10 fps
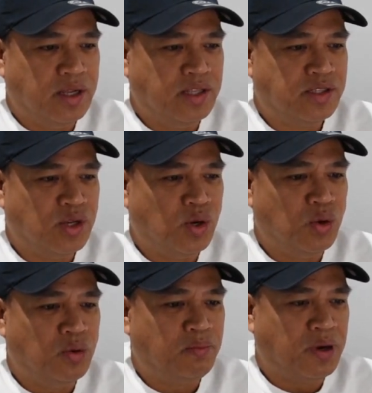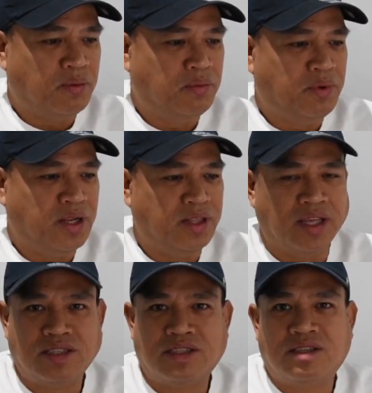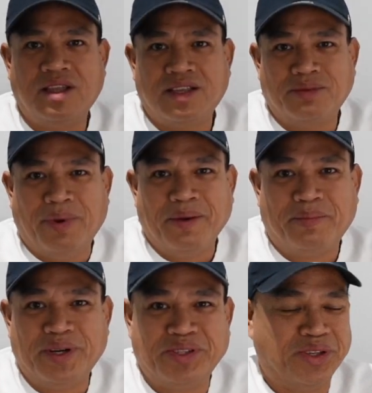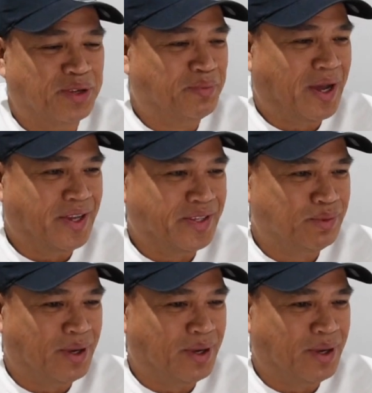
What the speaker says: and so probably that's my personal bias,